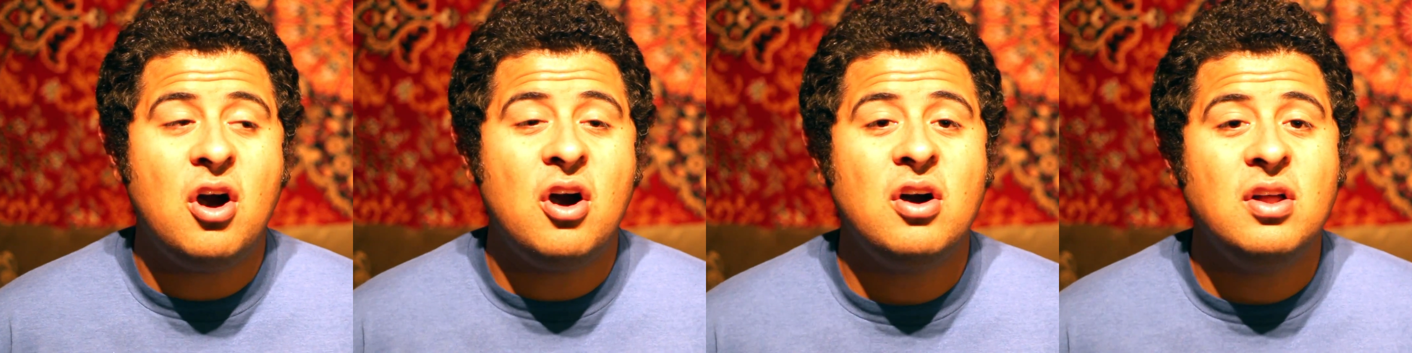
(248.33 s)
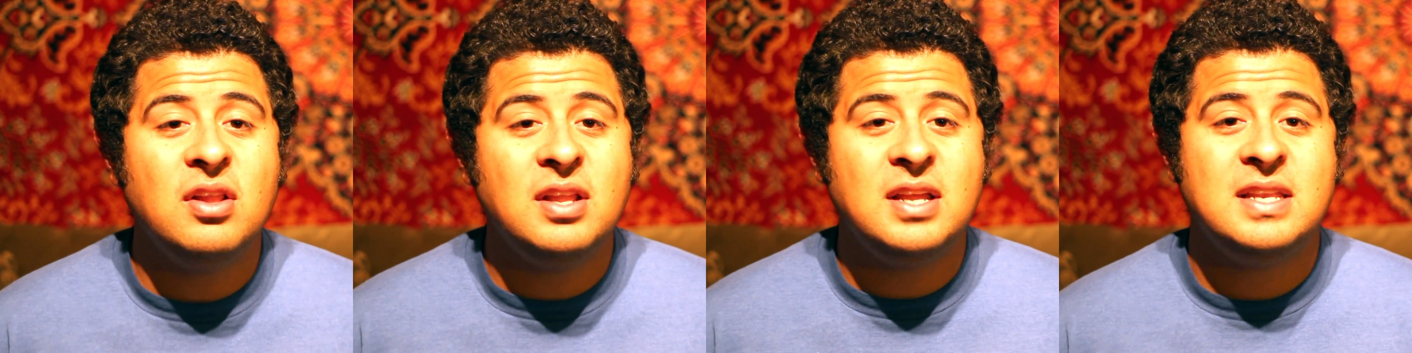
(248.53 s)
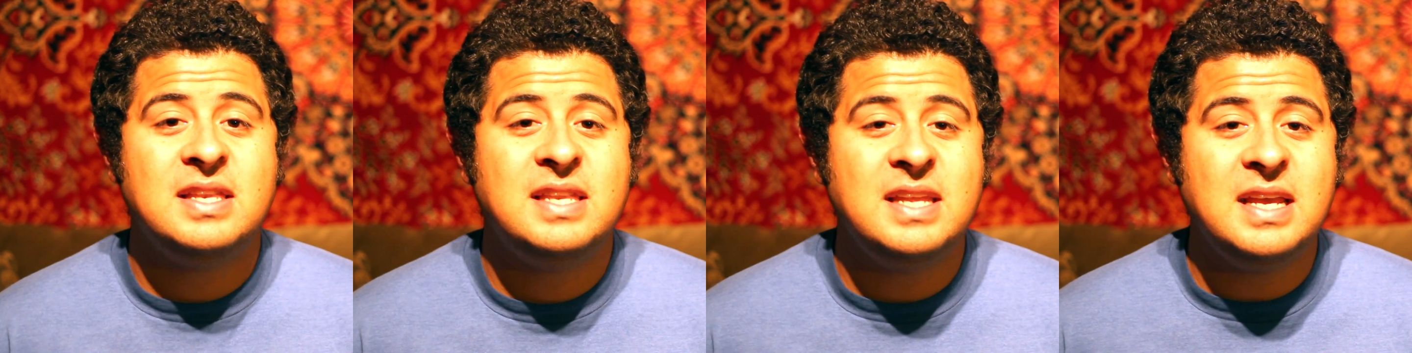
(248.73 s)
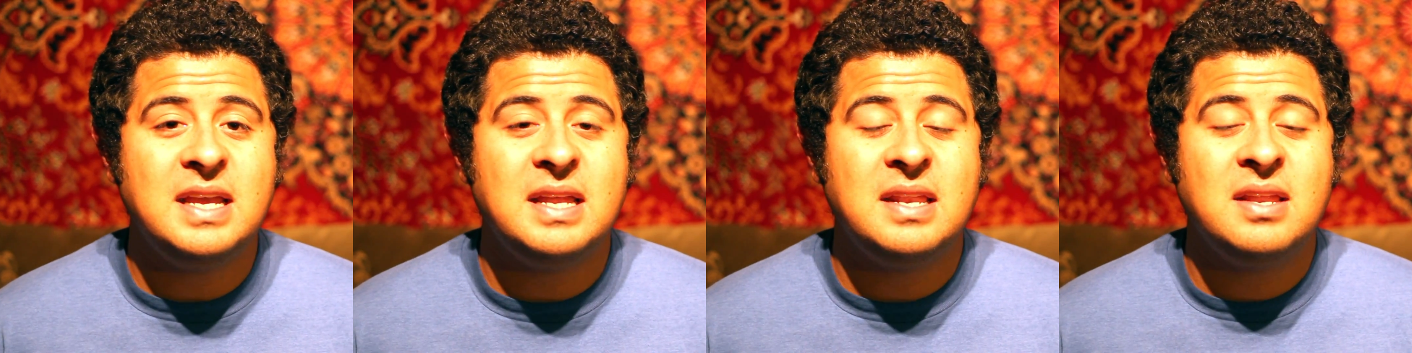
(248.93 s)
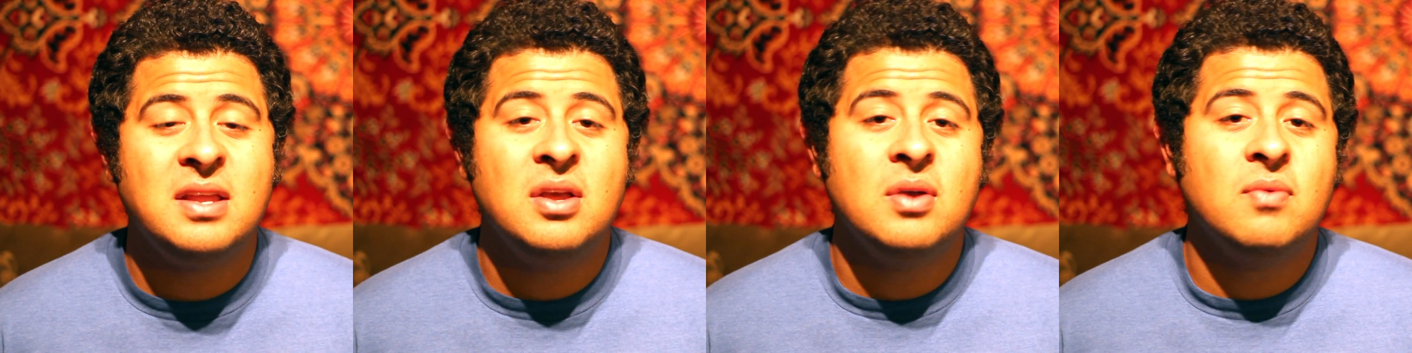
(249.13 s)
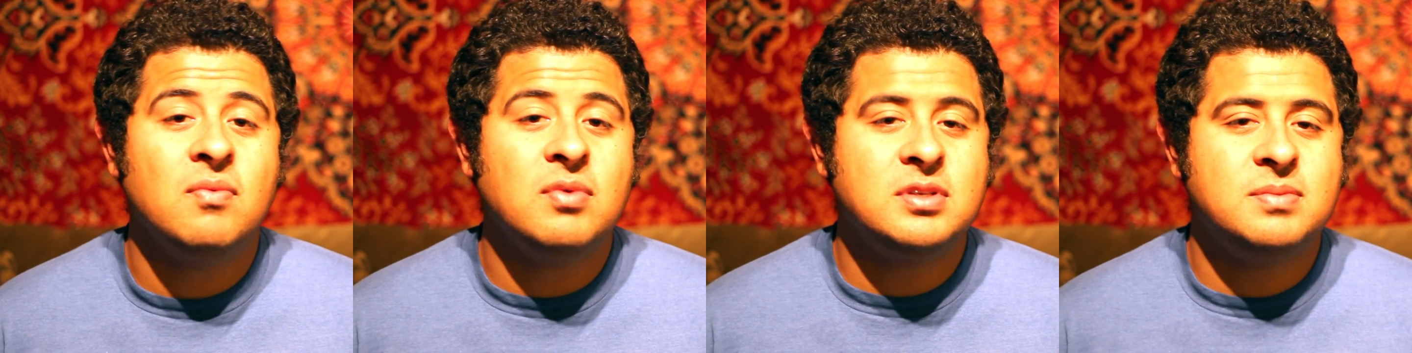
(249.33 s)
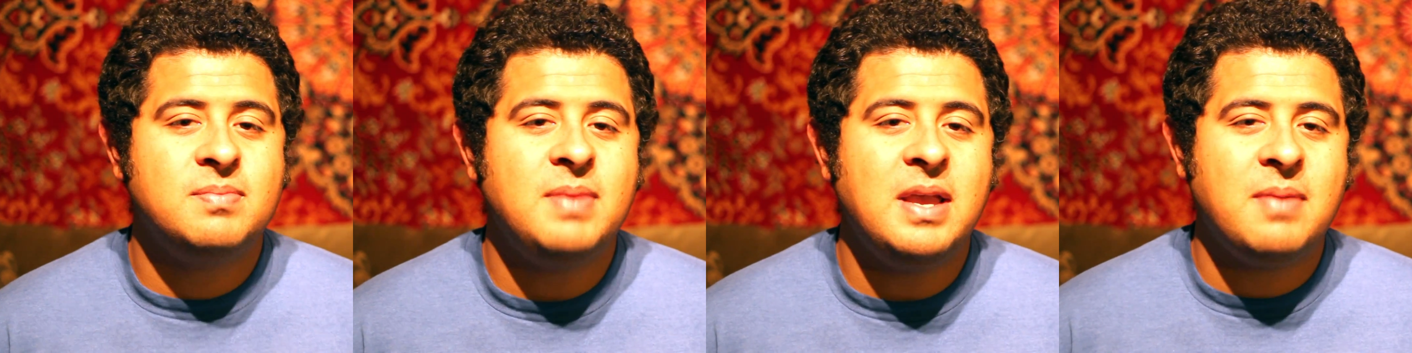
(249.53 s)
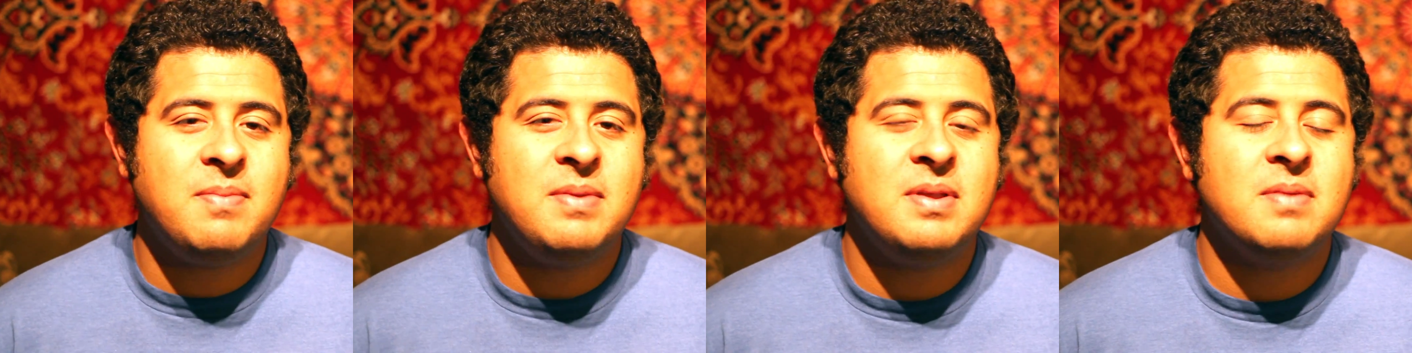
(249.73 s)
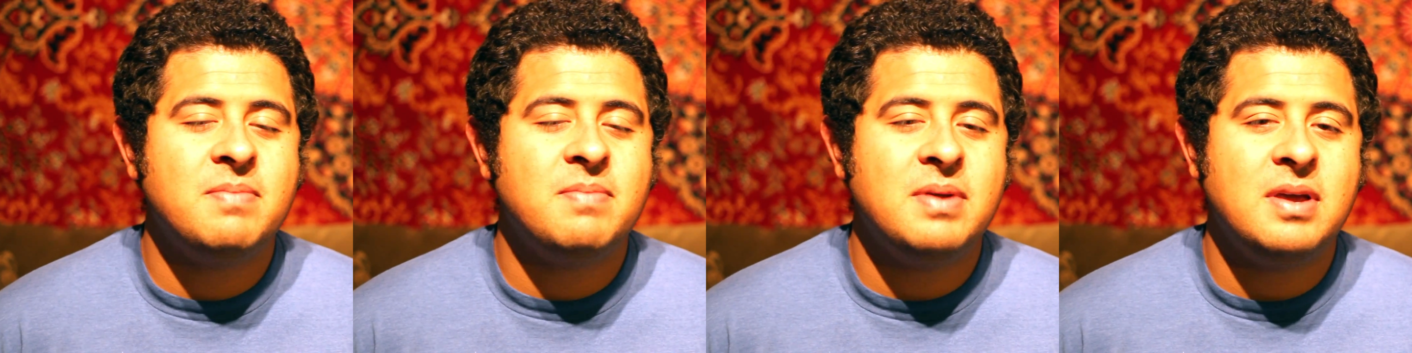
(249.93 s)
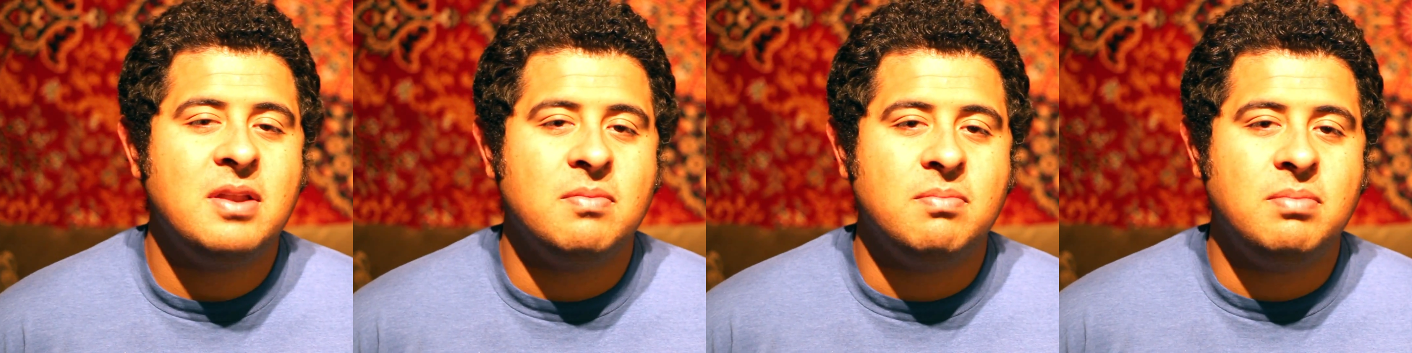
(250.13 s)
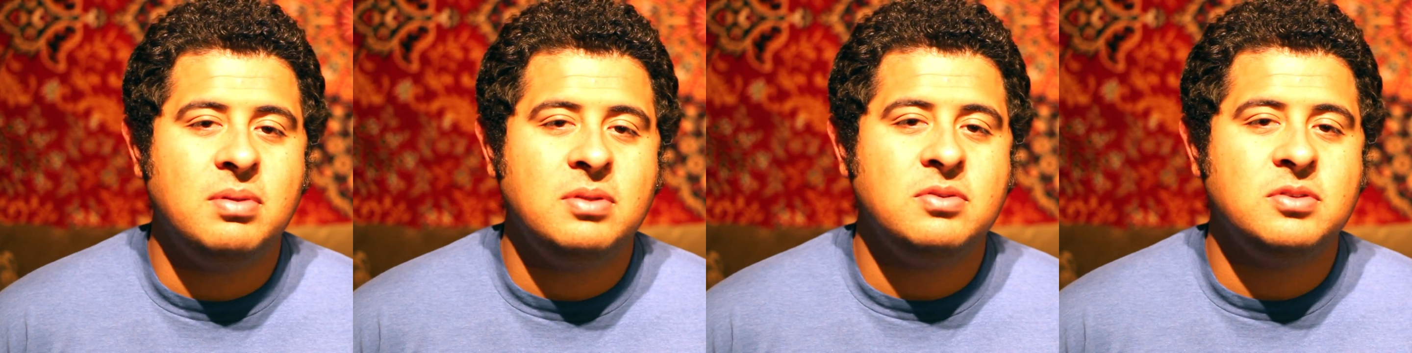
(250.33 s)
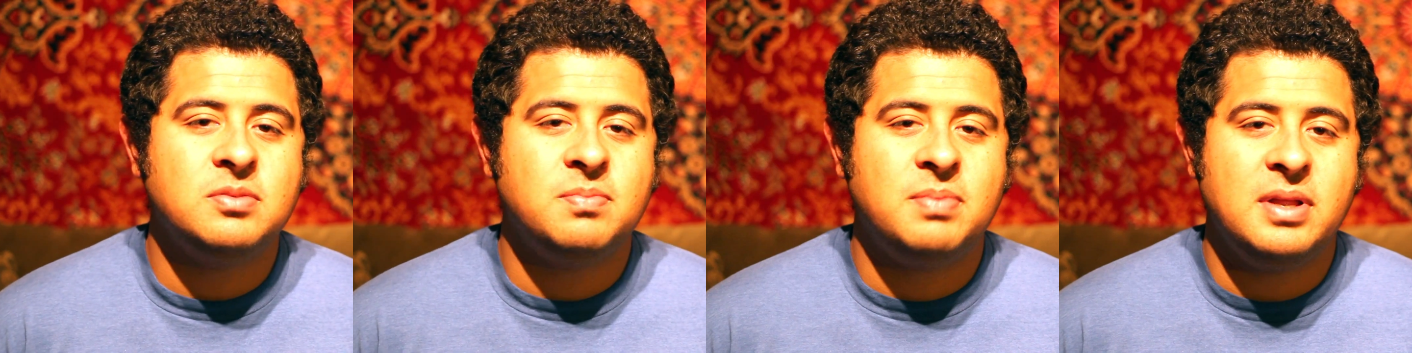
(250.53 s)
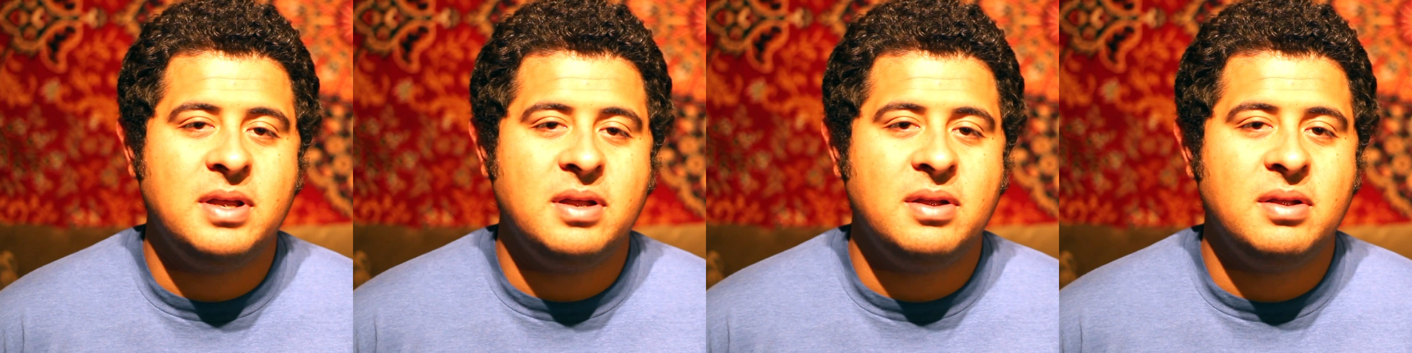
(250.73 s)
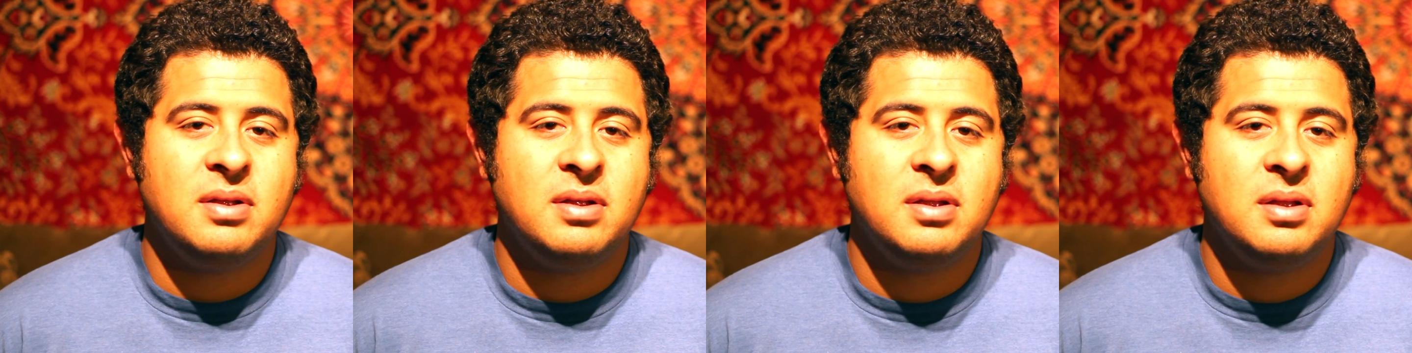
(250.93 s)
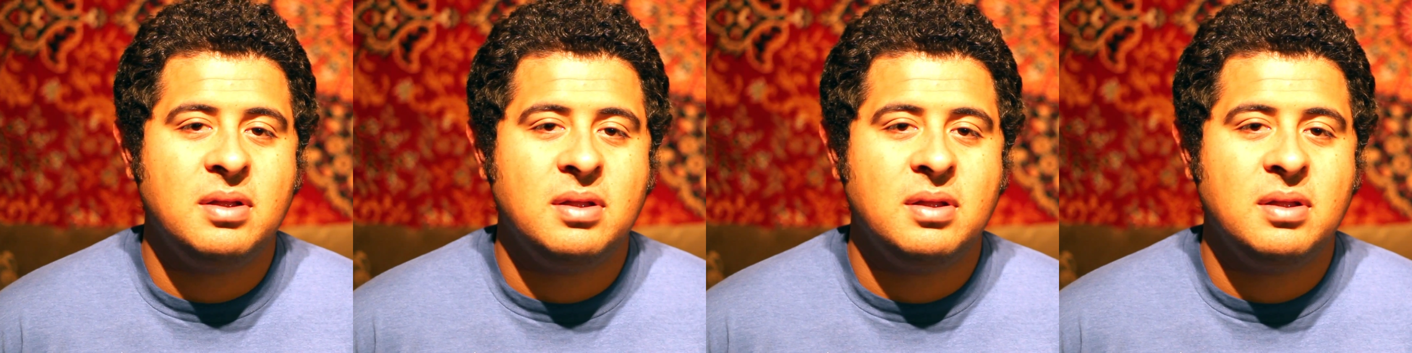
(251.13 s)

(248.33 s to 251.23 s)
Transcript: all it did was make me a better blues player.